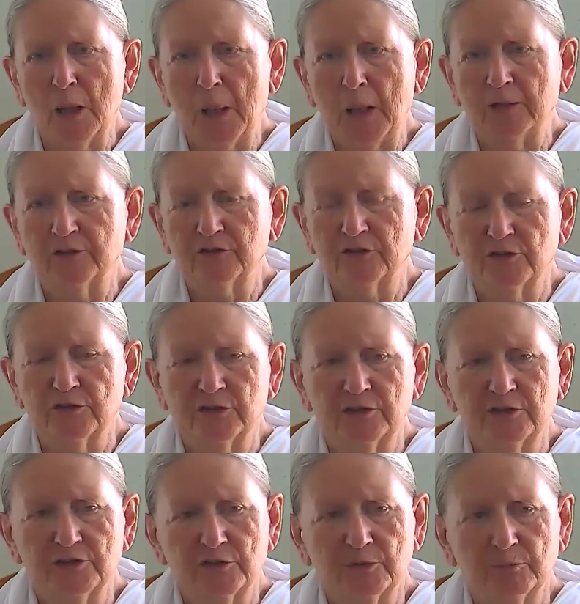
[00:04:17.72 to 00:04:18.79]
And so there
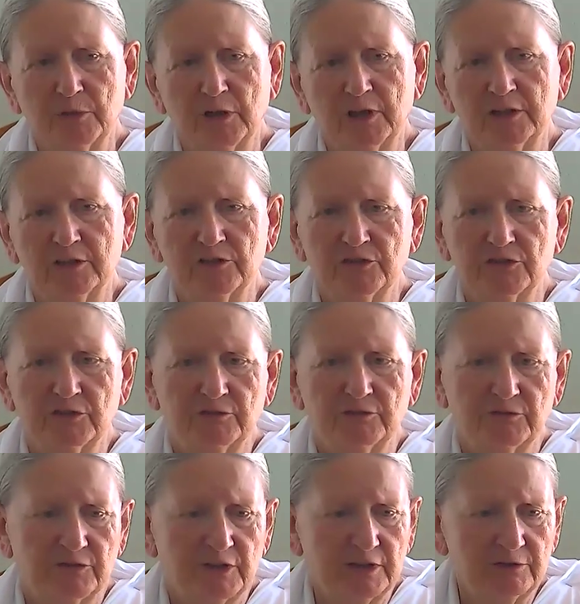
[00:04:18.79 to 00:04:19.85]
is a bias that
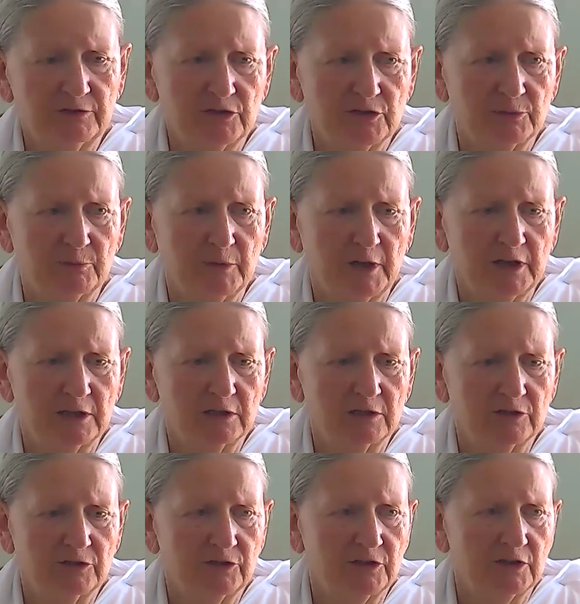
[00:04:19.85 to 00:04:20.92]
favors
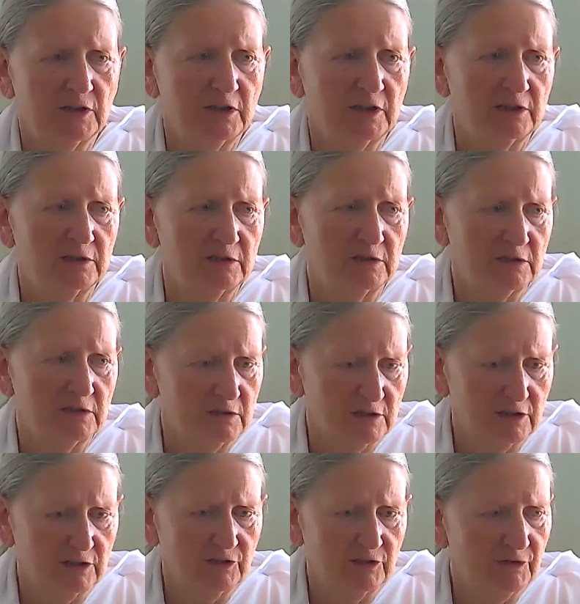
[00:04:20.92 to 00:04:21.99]
males and
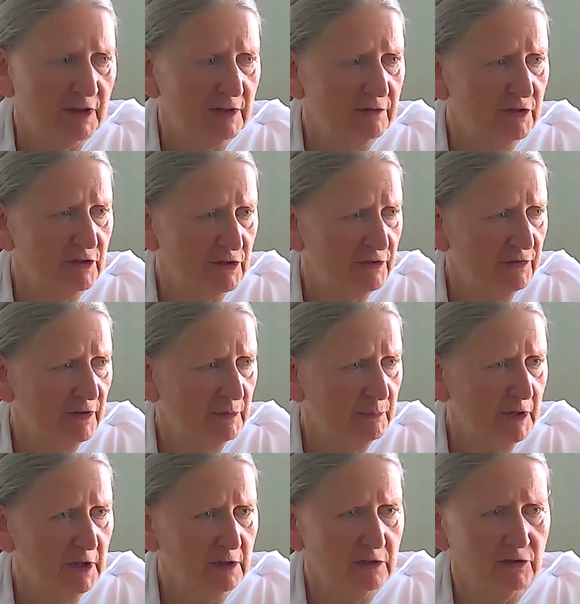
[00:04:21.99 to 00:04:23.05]
disfavors
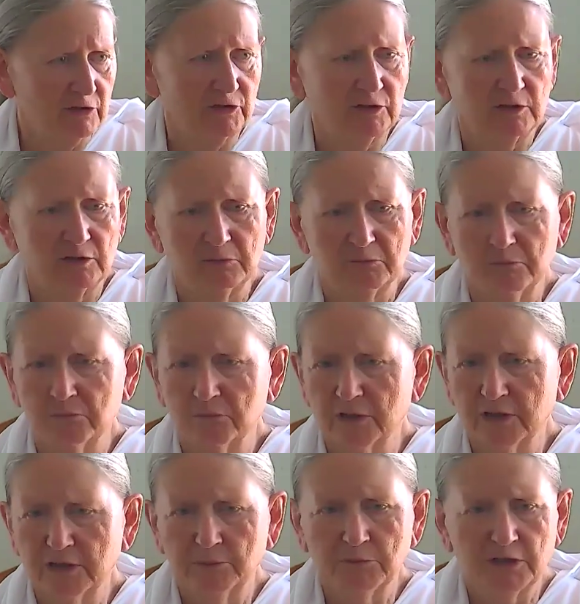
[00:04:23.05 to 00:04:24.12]
females in
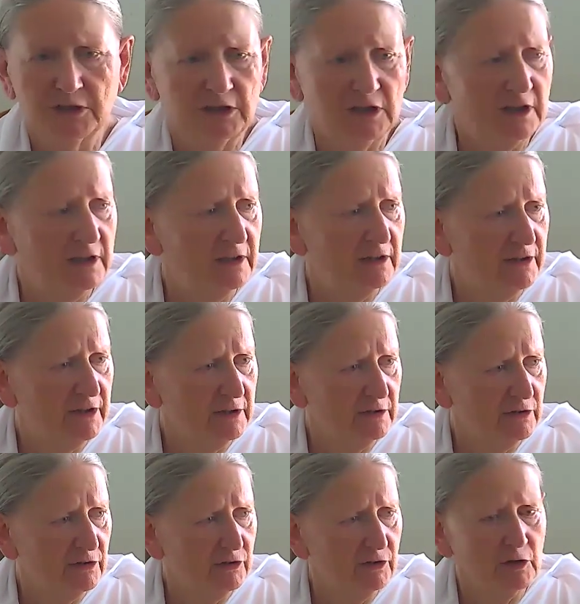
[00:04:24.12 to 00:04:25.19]
many, many
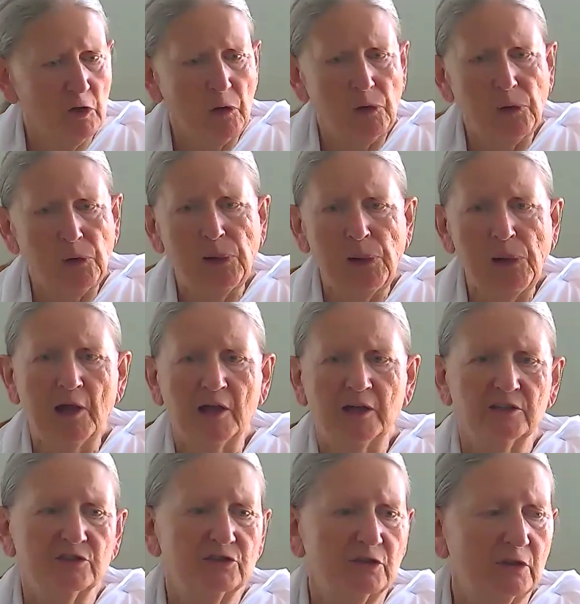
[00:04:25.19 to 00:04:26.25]
areas, and
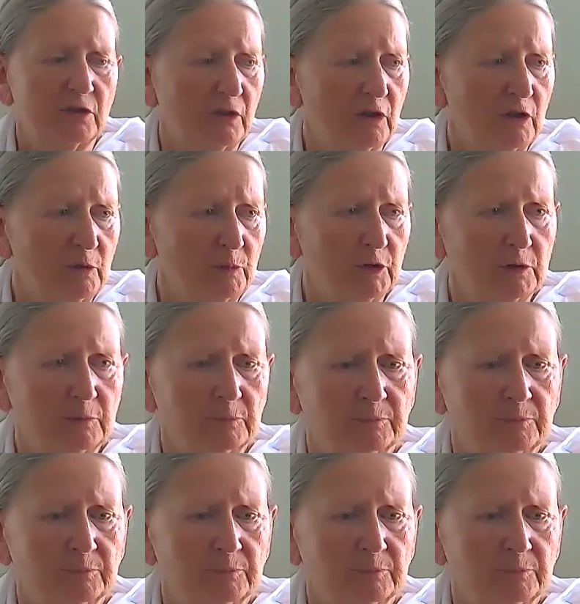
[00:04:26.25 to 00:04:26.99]
it's global.